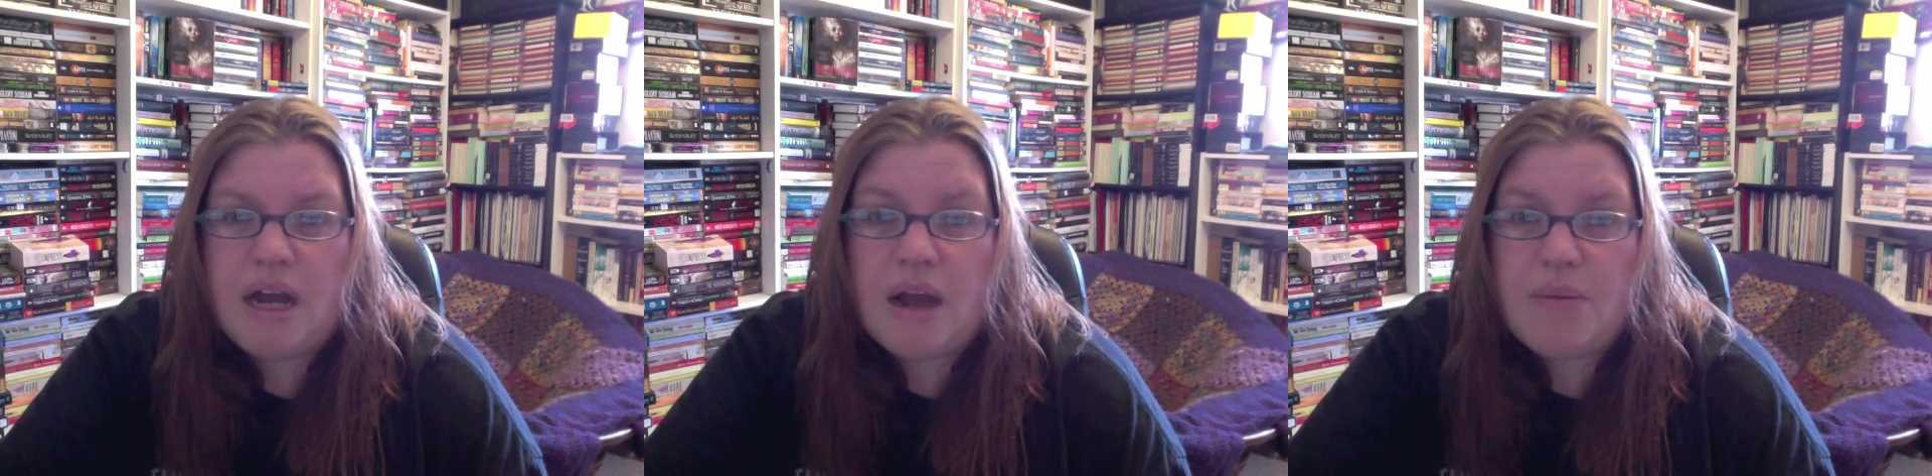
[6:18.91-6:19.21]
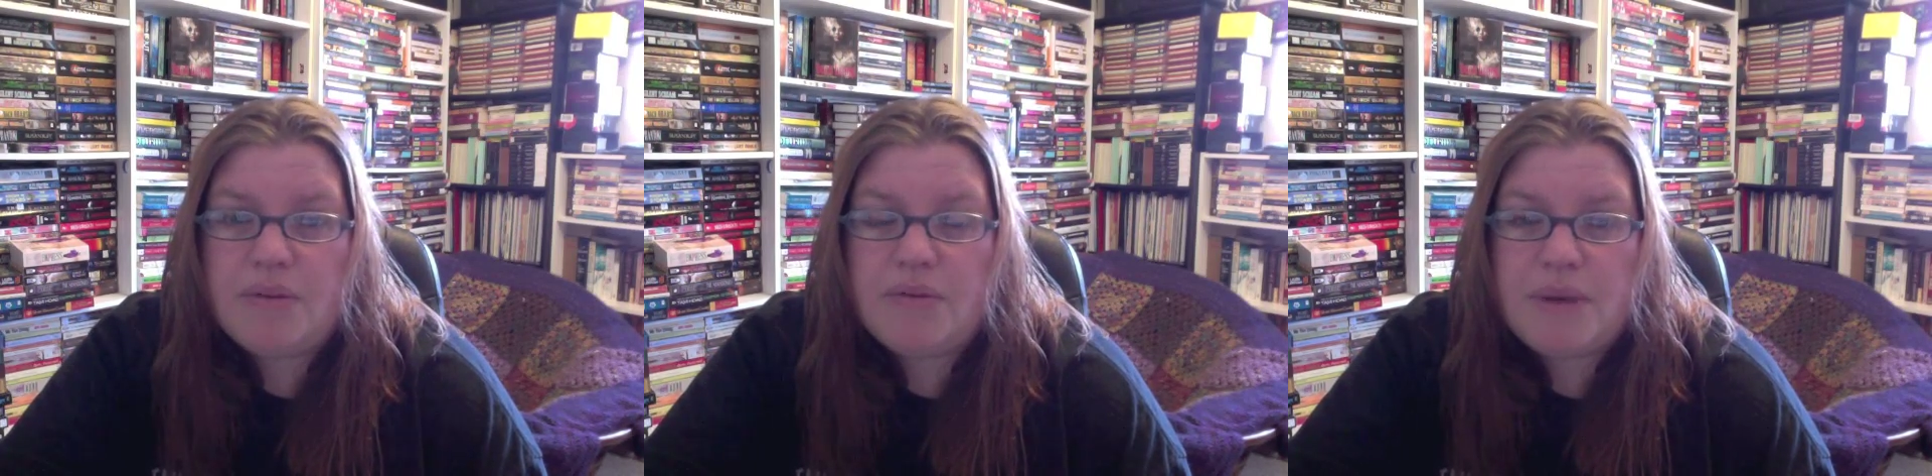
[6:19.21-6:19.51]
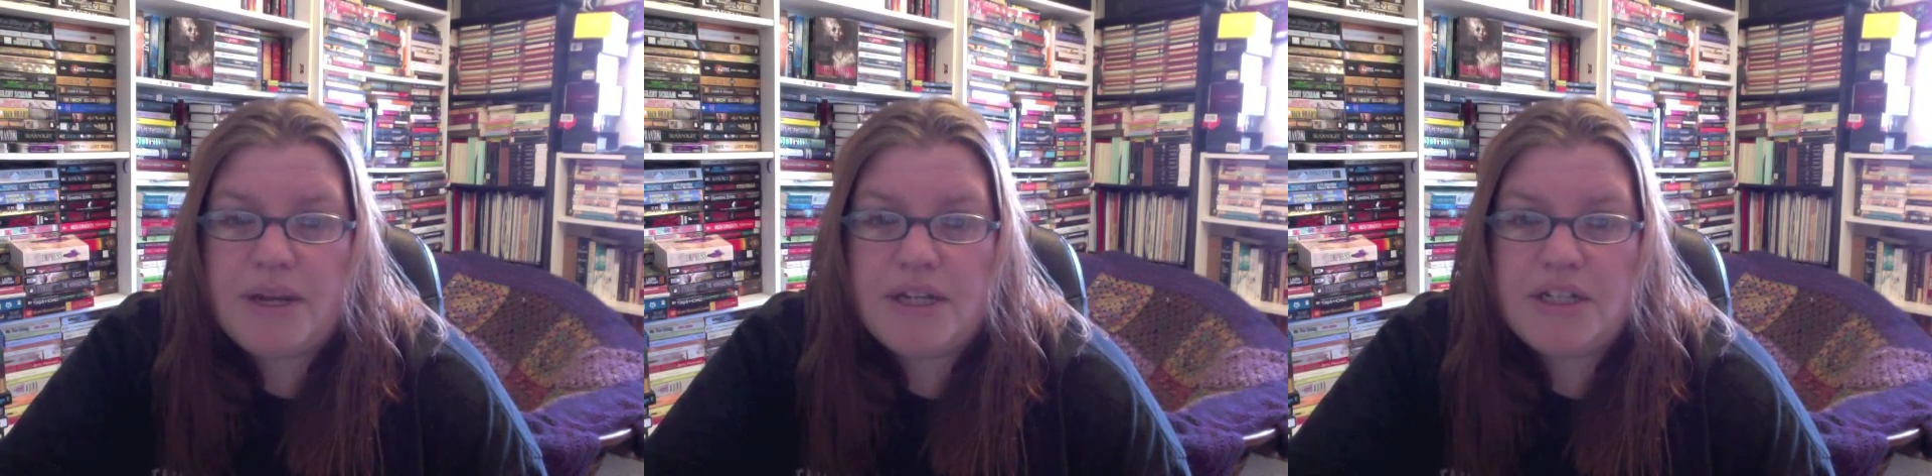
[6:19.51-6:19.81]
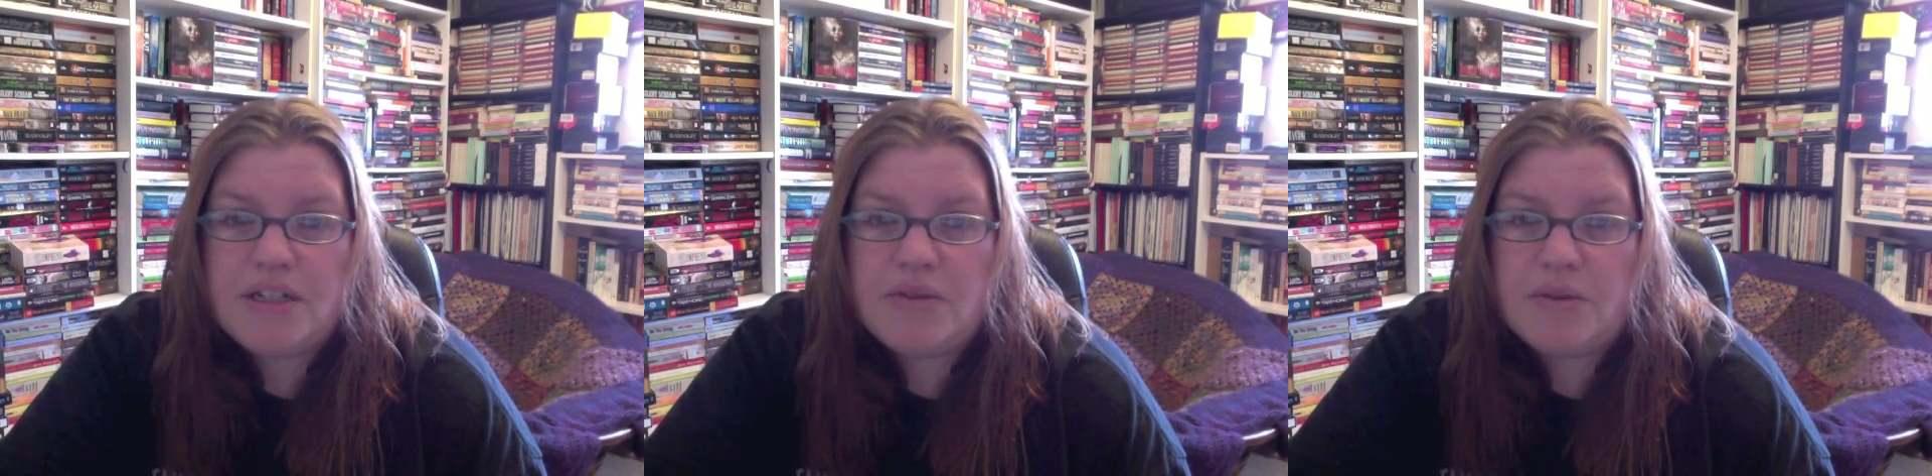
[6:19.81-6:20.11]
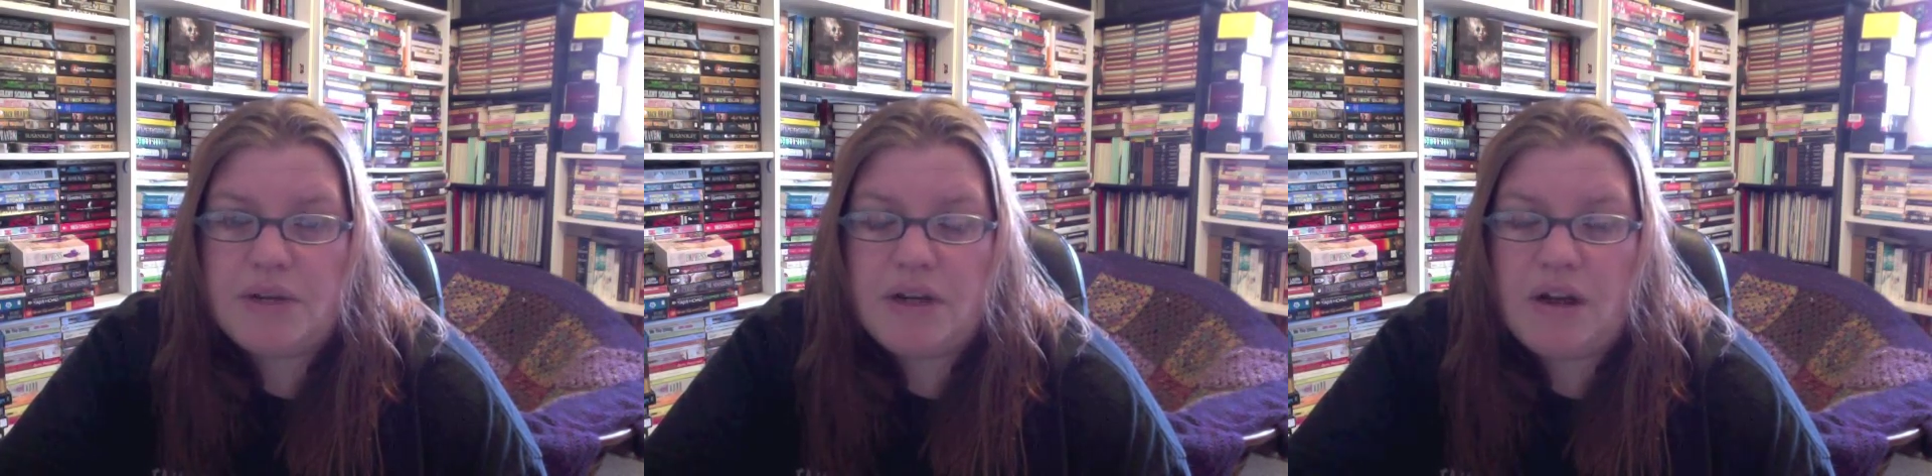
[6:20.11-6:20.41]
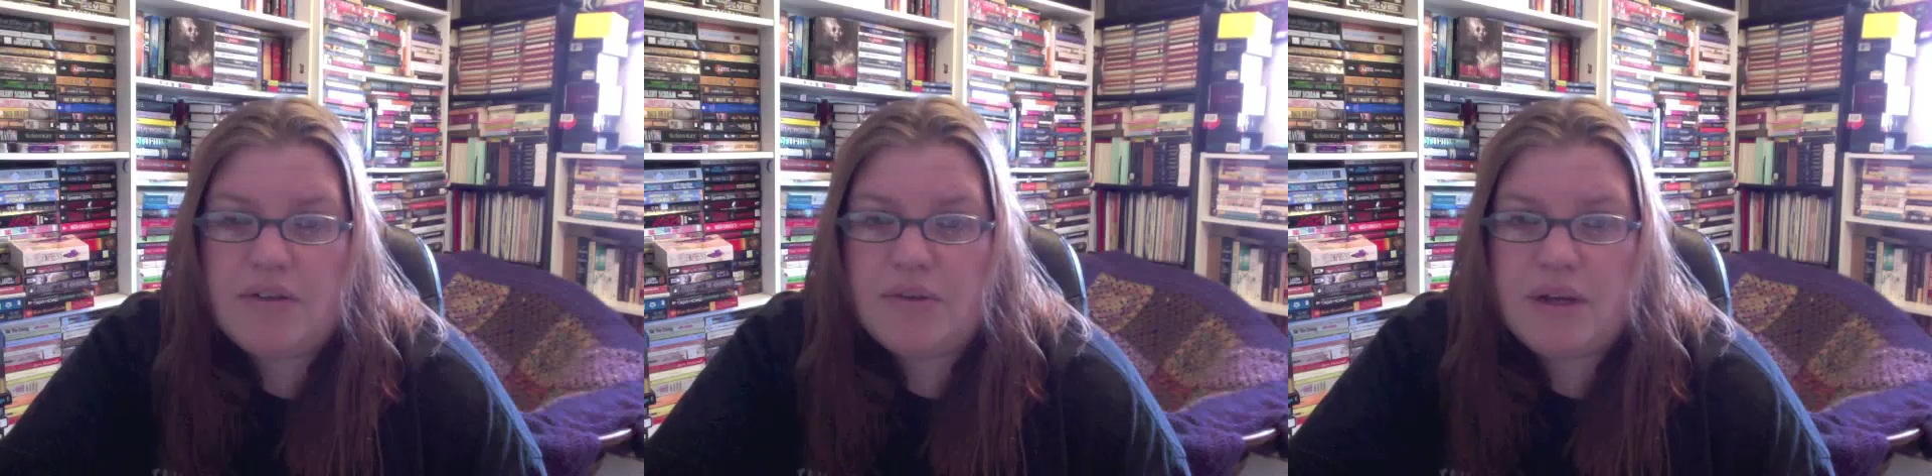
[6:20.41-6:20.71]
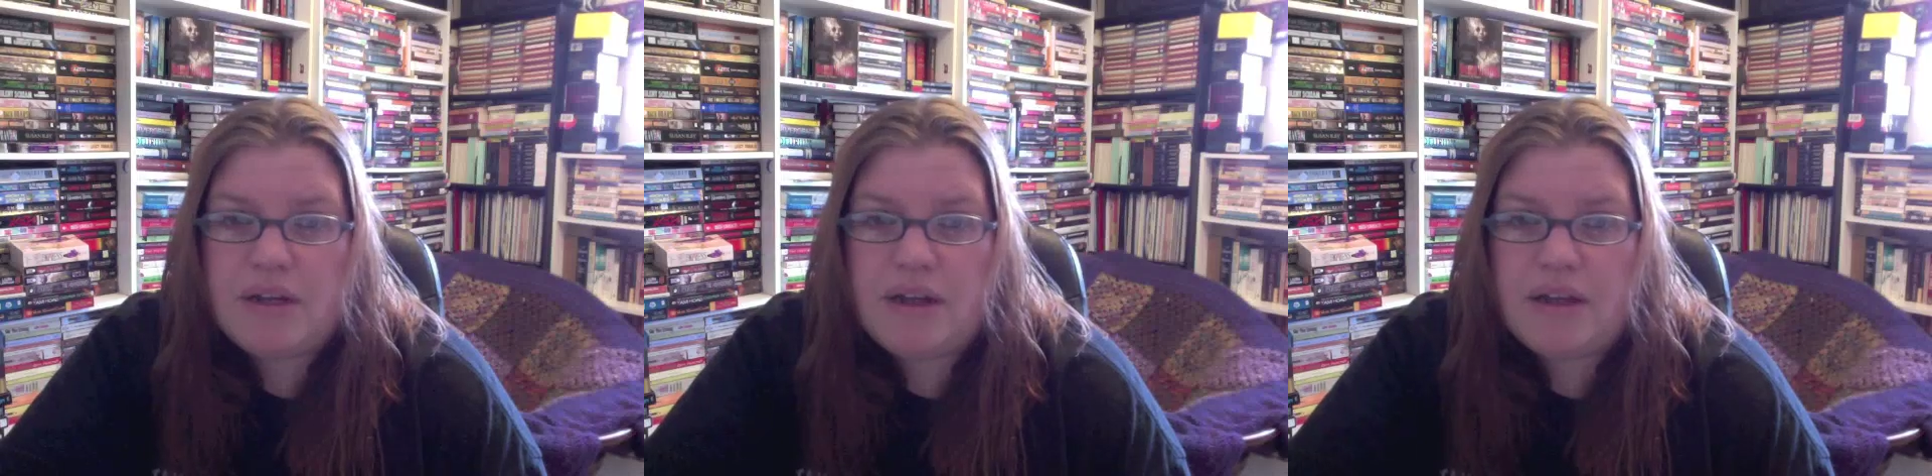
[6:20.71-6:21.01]
couple of pages or read all the
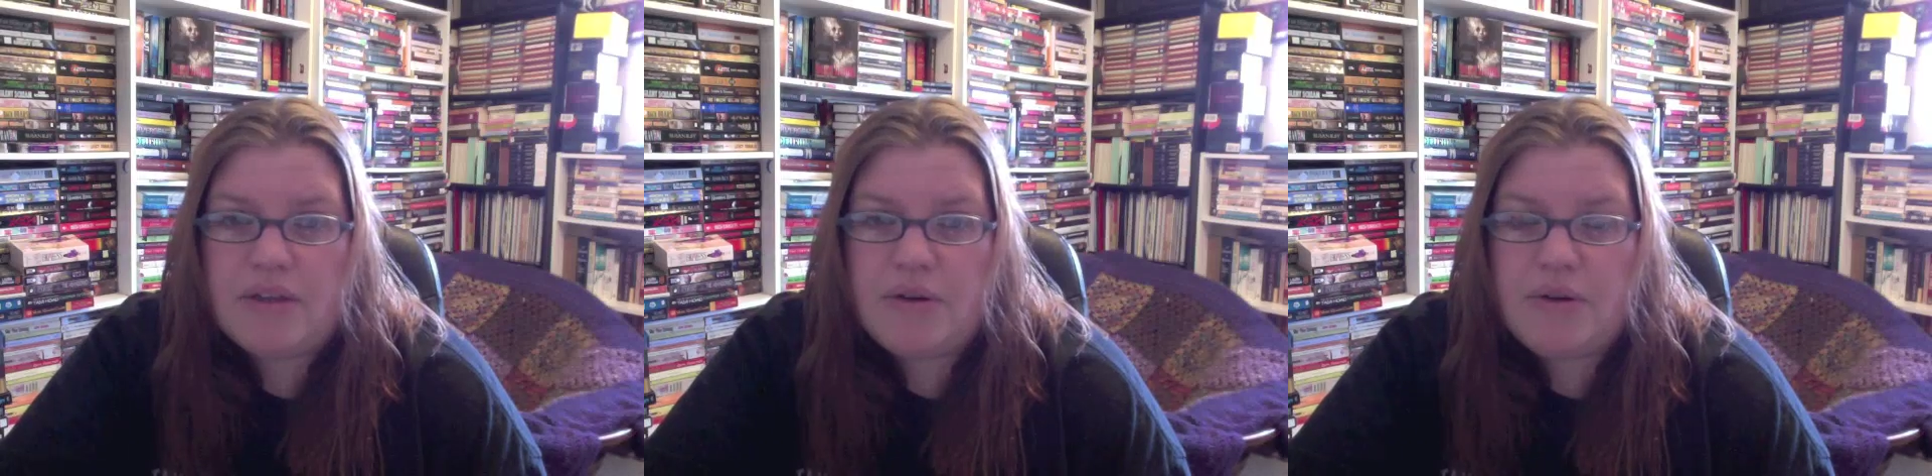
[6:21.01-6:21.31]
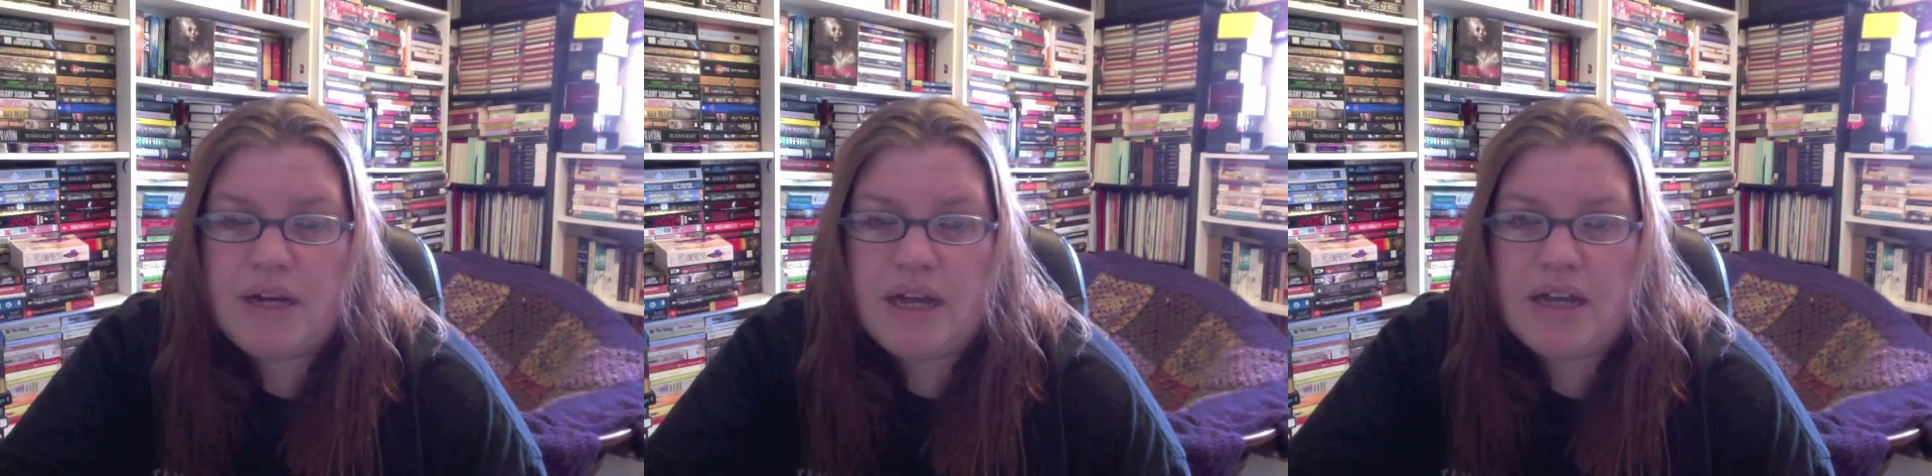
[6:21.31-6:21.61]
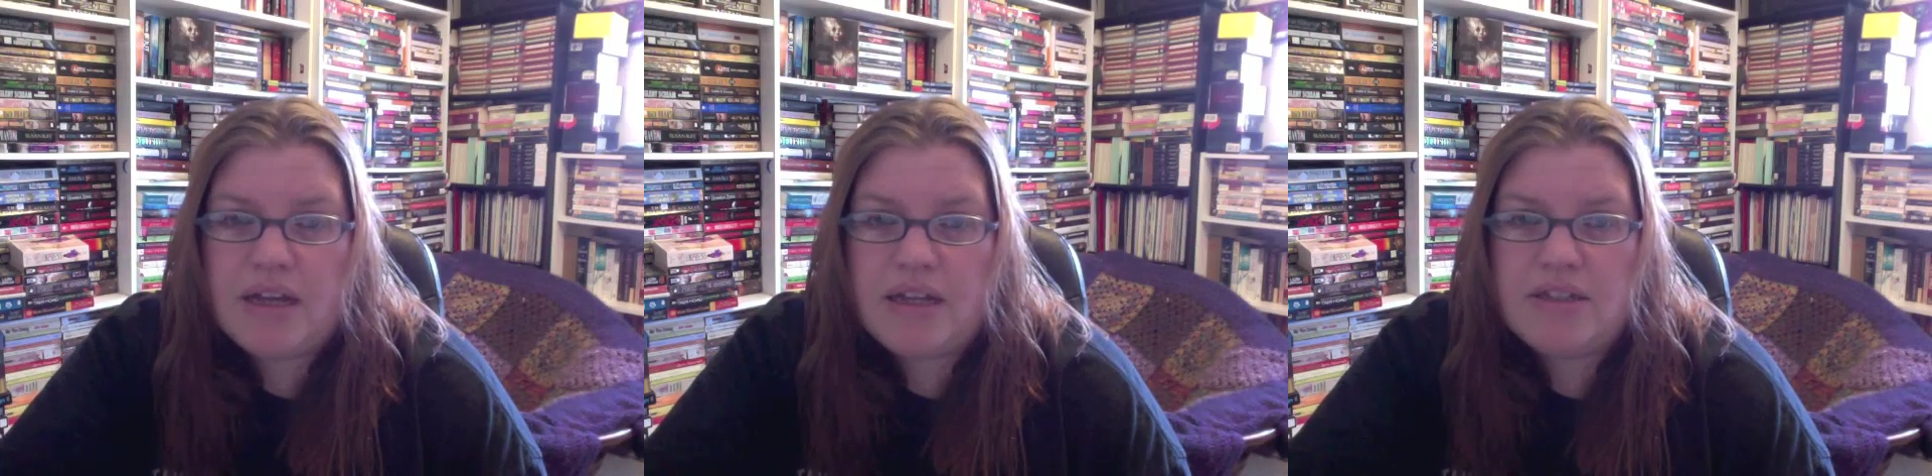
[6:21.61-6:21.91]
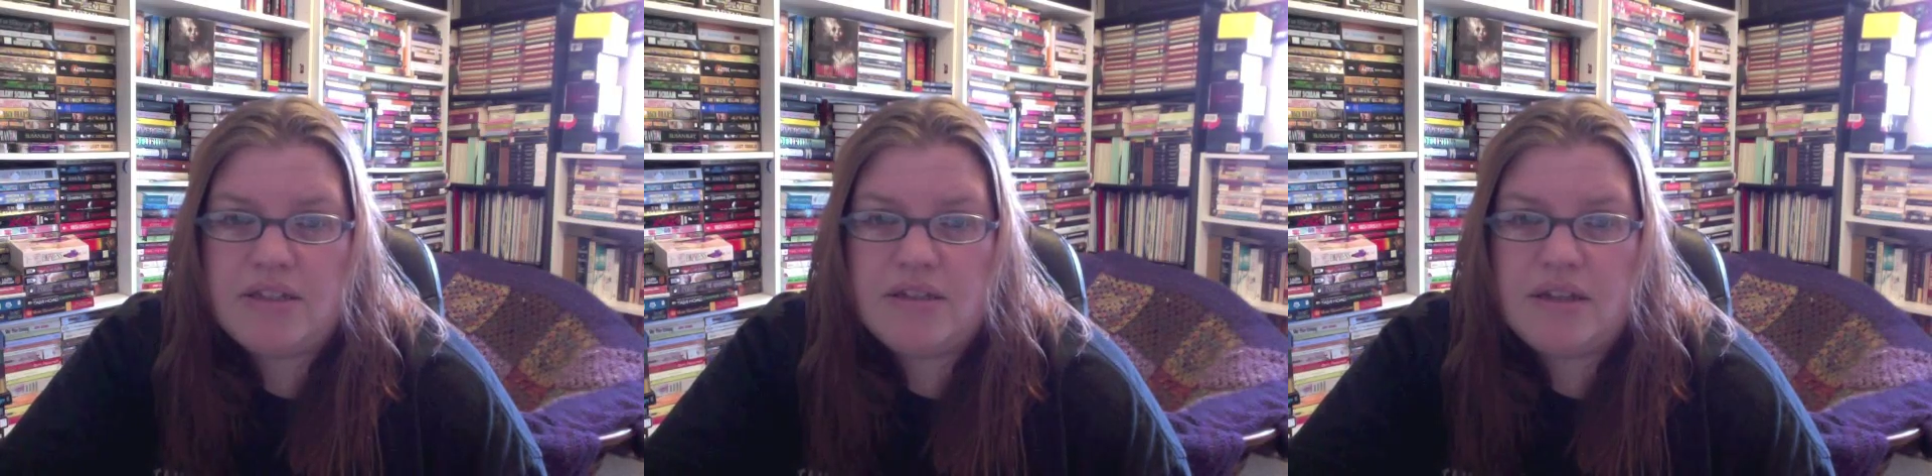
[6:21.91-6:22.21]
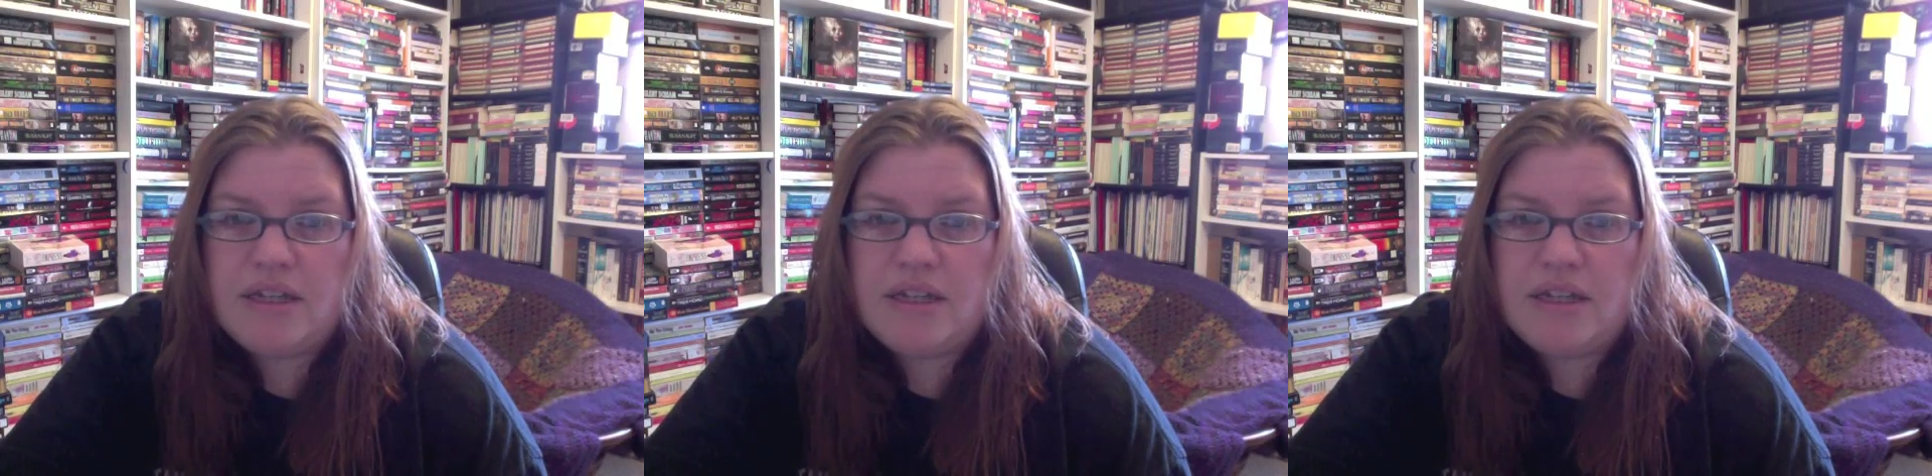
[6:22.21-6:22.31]
way through it, and it's